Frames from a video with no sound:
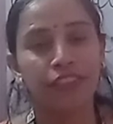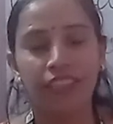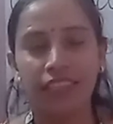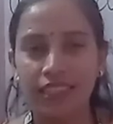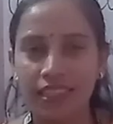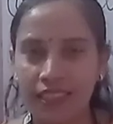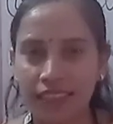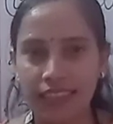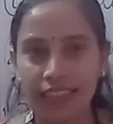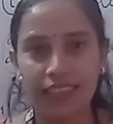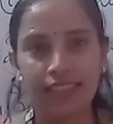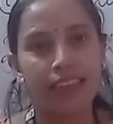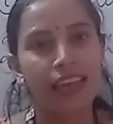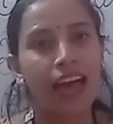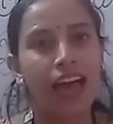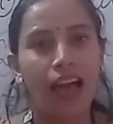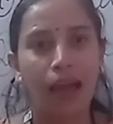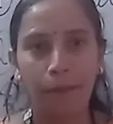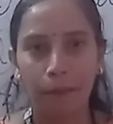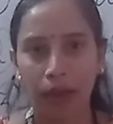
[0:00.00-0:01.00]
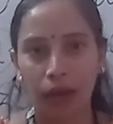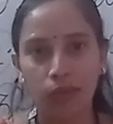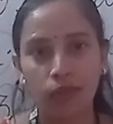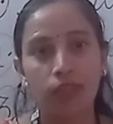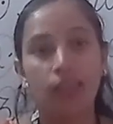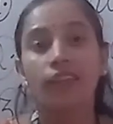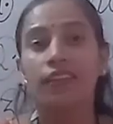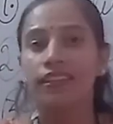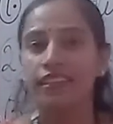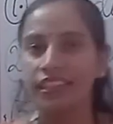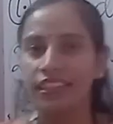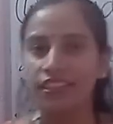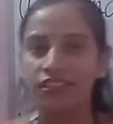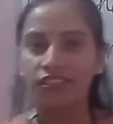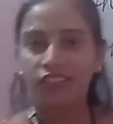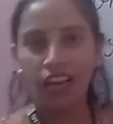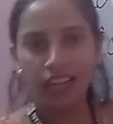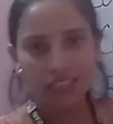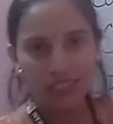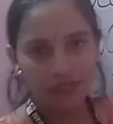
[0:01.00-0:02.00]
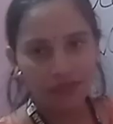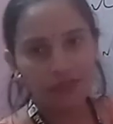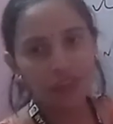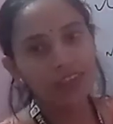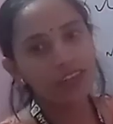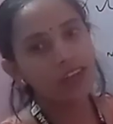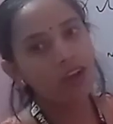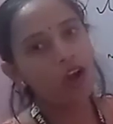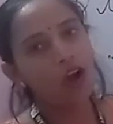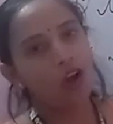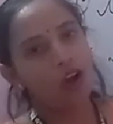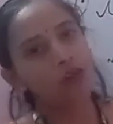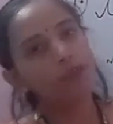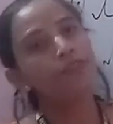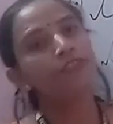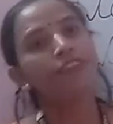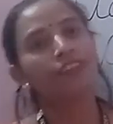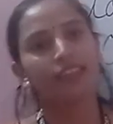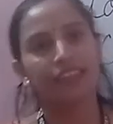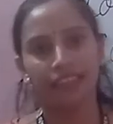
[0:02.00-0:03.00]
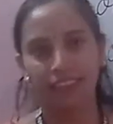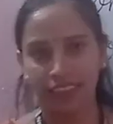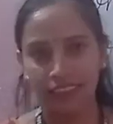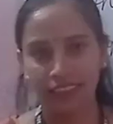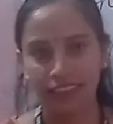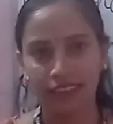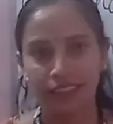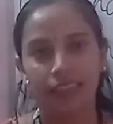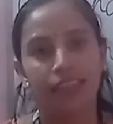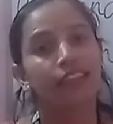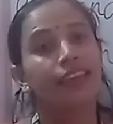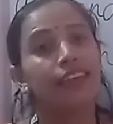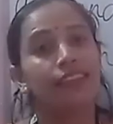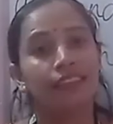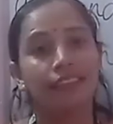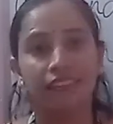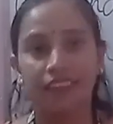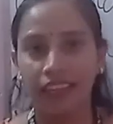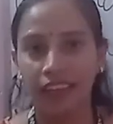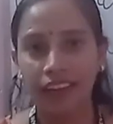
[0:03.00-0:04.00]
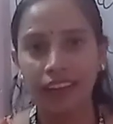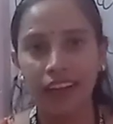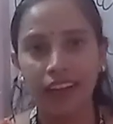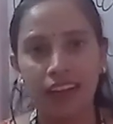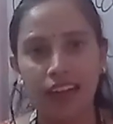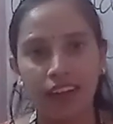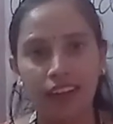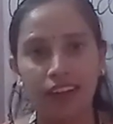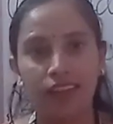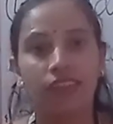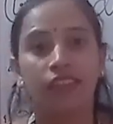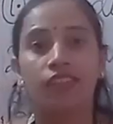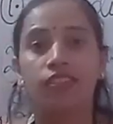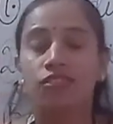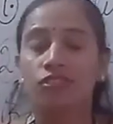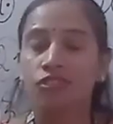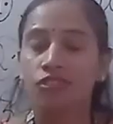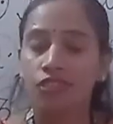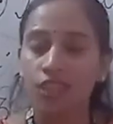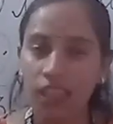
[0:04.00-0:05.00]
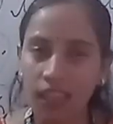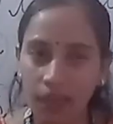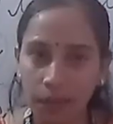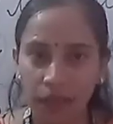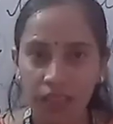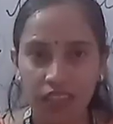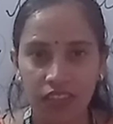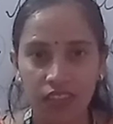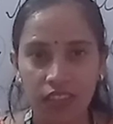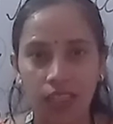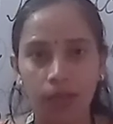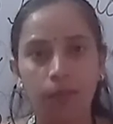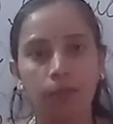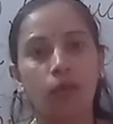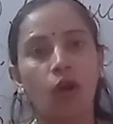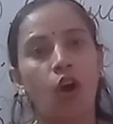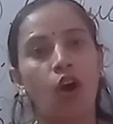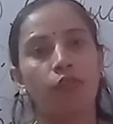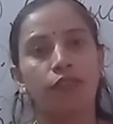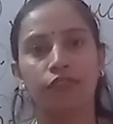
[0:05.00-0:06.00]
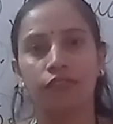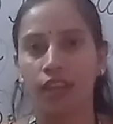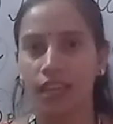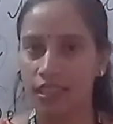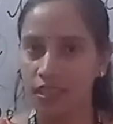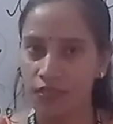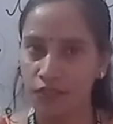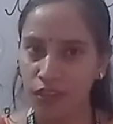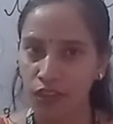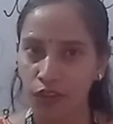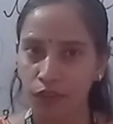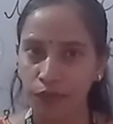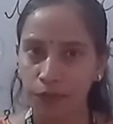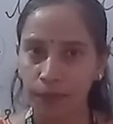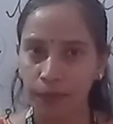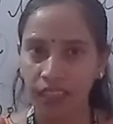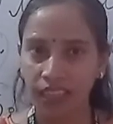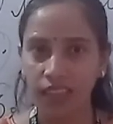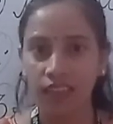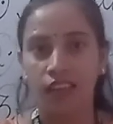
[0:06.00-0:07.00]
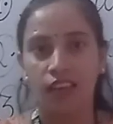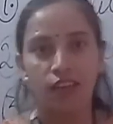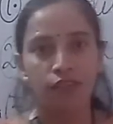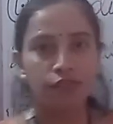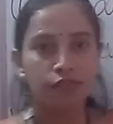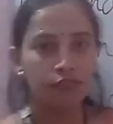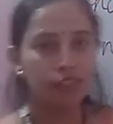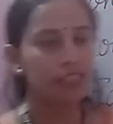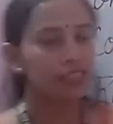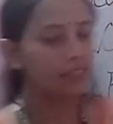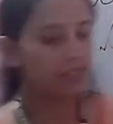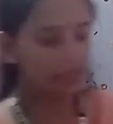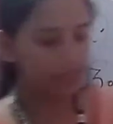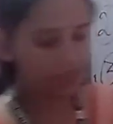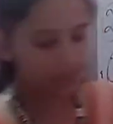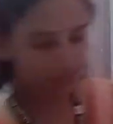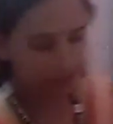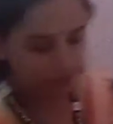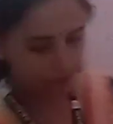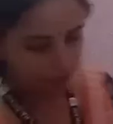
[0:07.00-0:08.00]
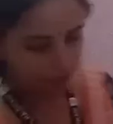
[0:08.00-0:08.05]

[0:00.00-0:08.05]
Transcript: discuss about the transfer of heat. There are three medium of transfer of heat. First is